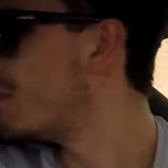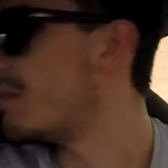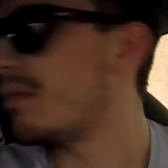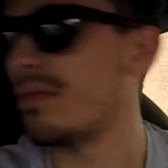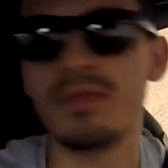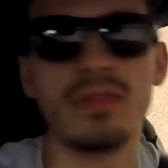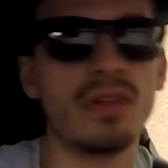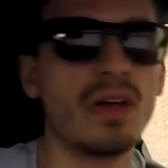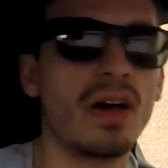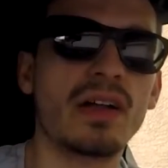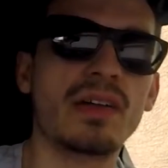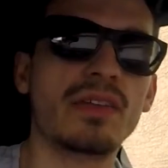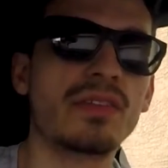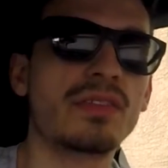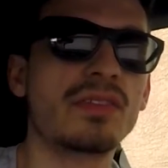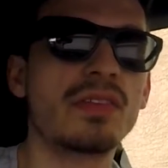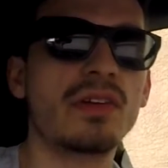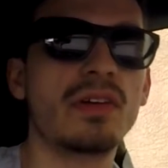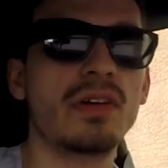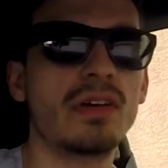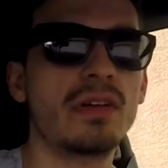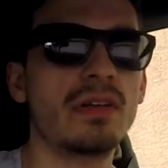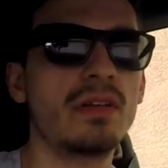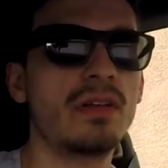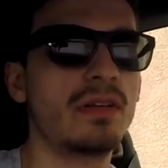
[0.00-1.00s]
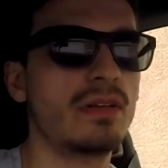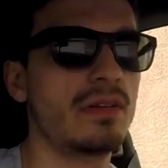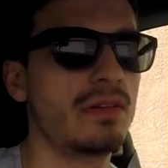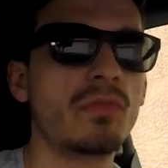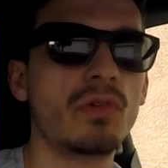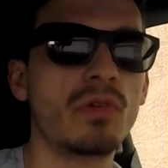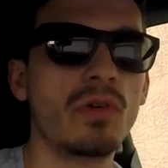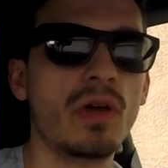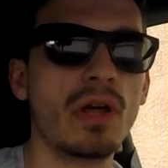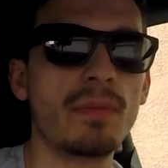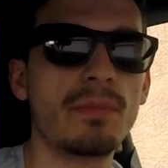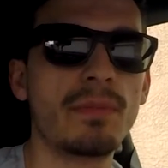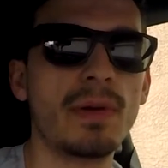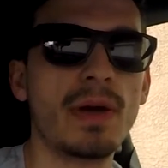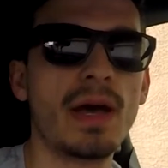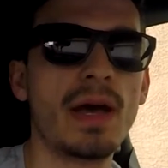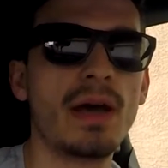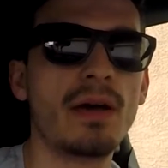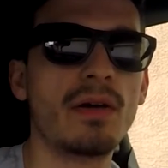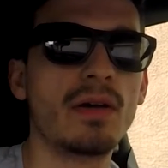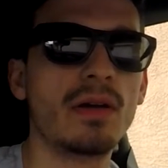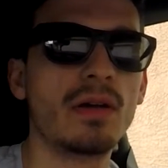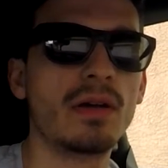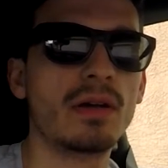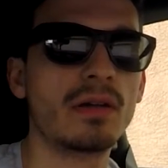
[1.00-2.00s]
not as good. Great
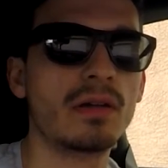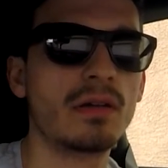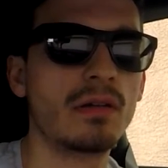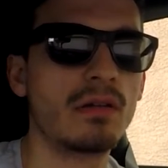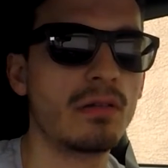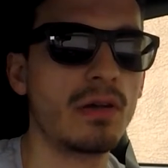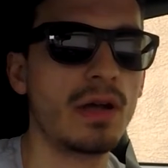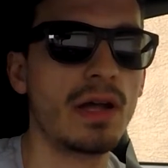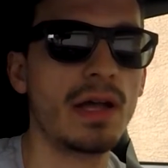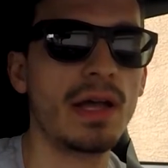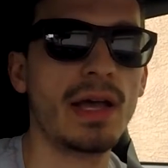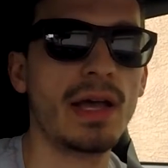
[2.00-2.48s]
power, great